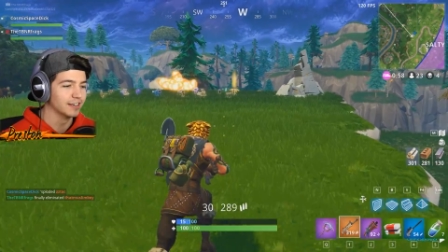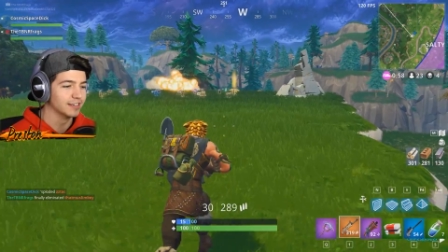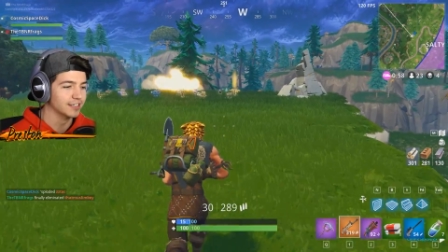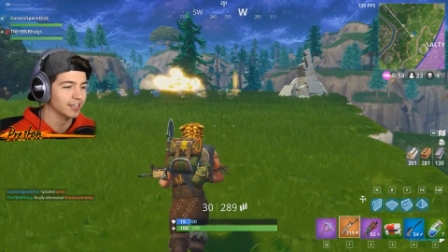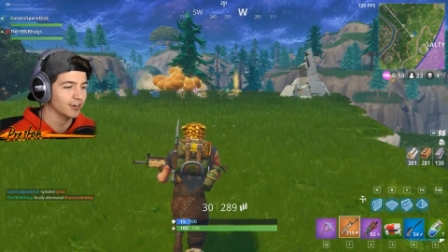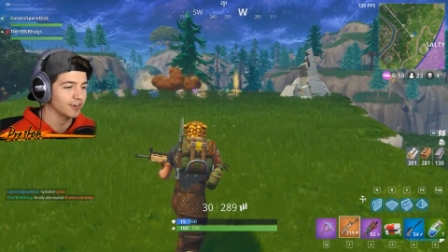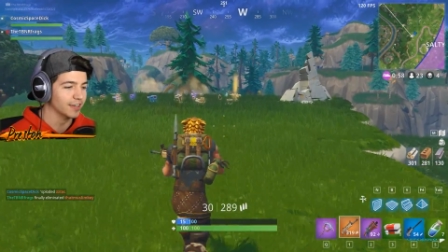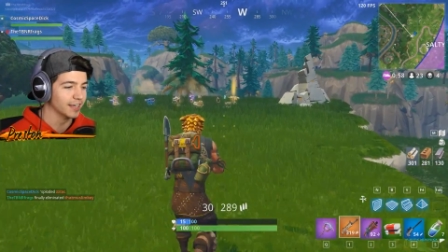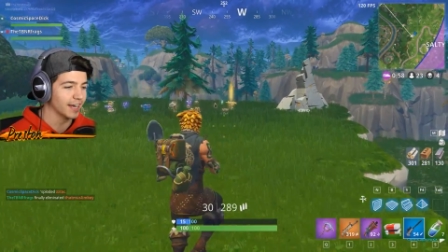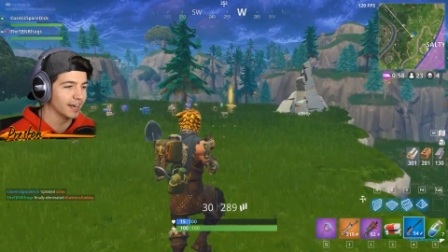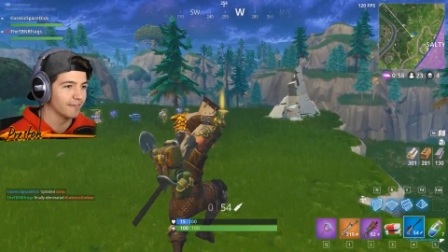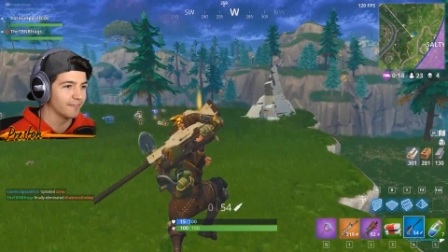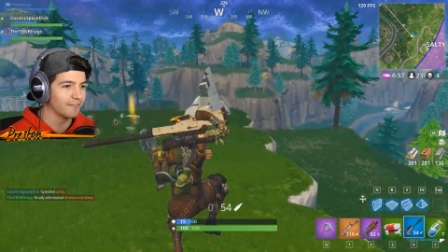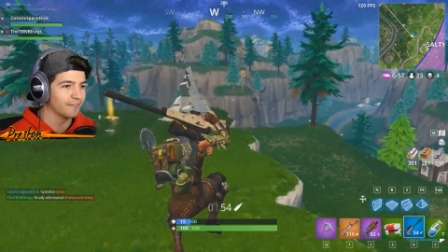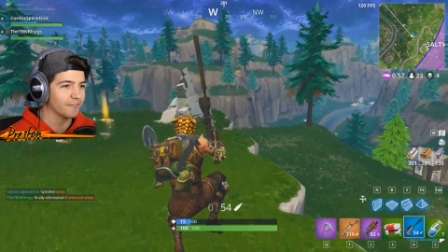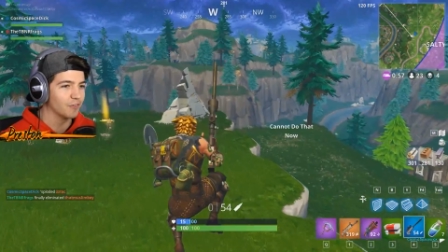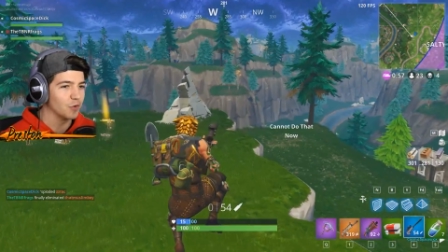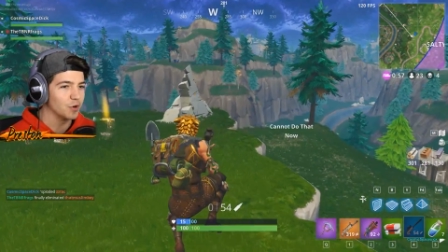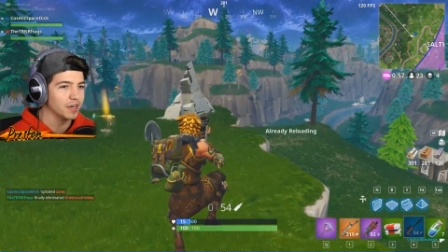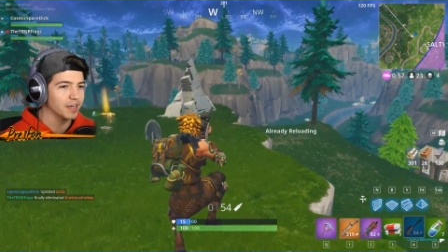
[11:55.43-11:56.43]
Dude, they got a
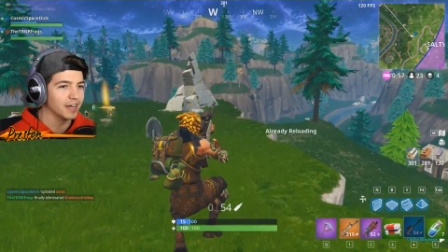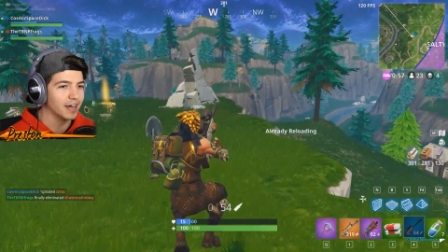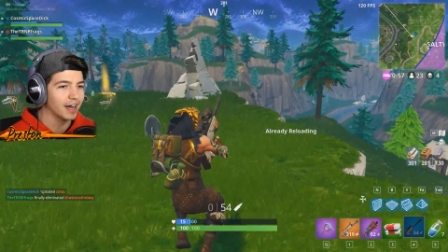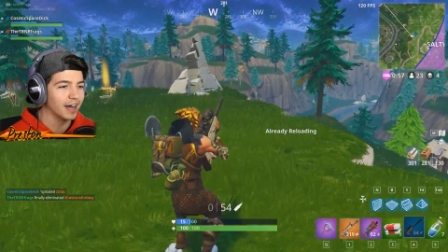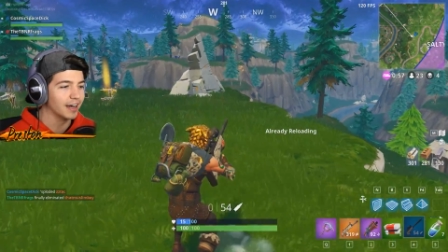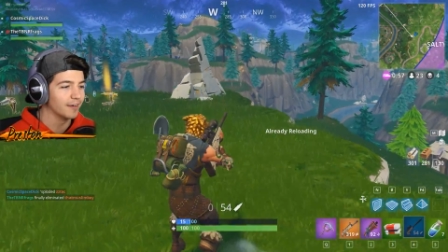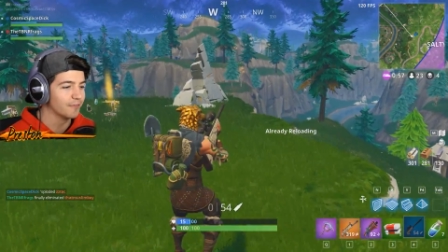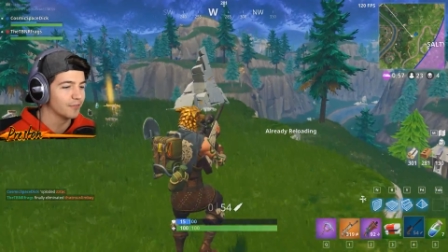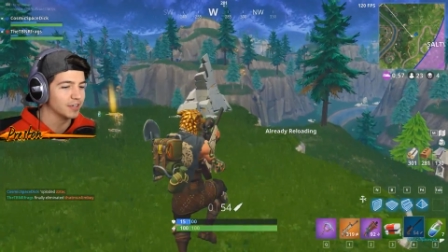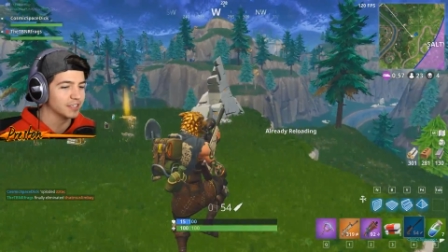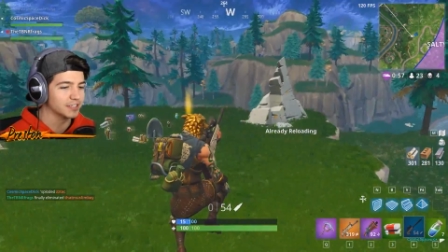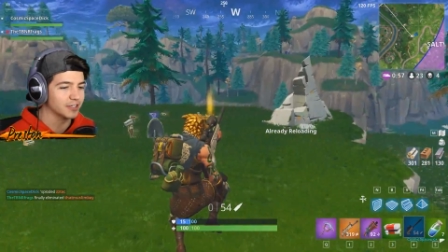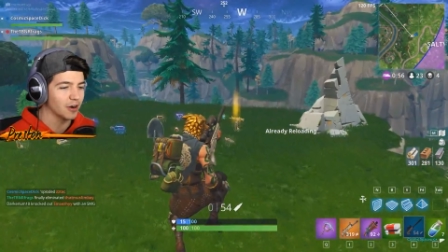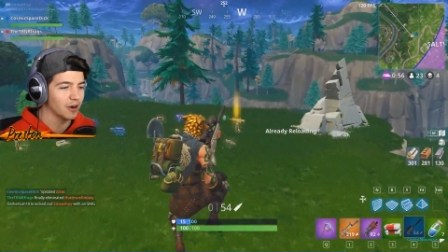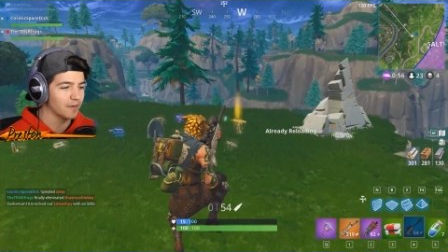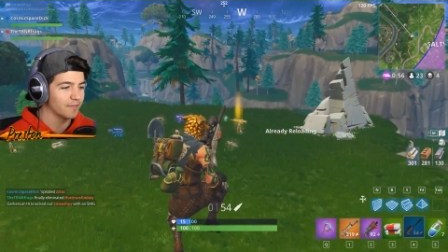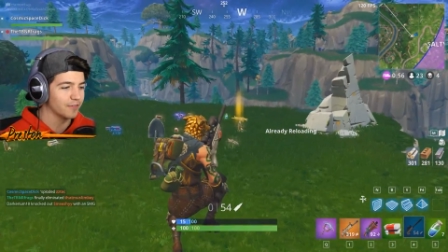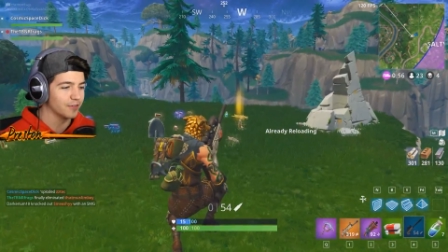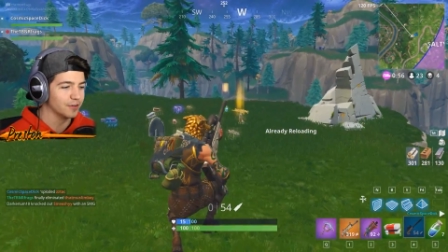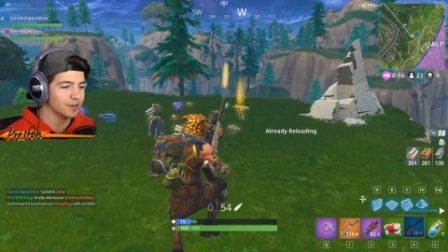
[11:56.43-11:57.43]
free uh, free
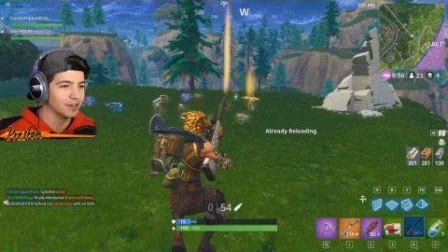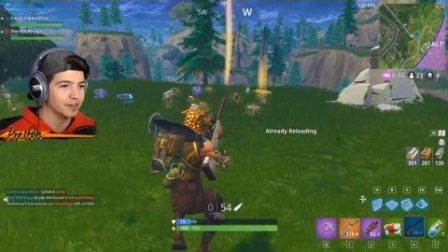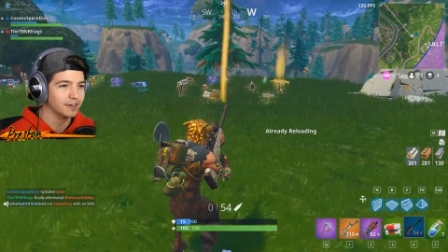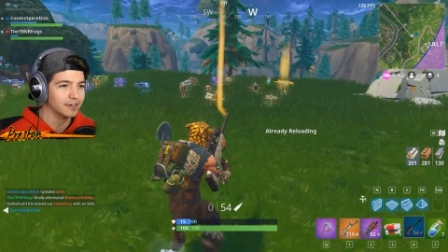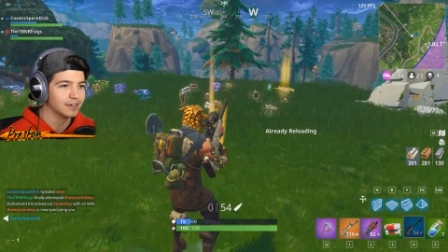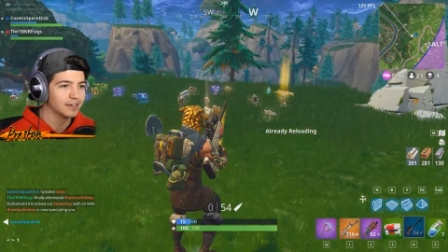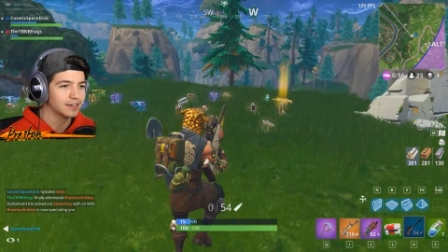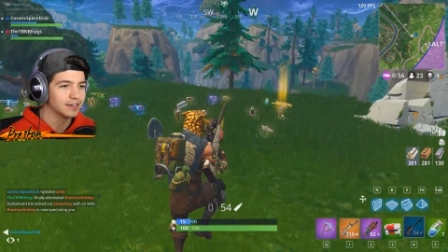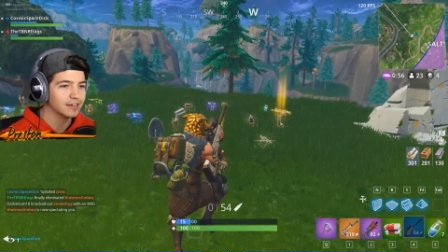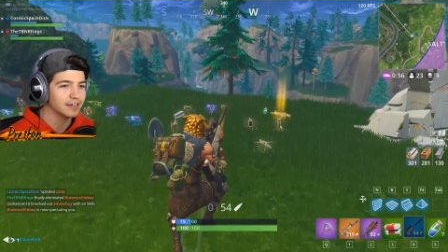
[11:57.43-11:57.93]
scar for you, dude.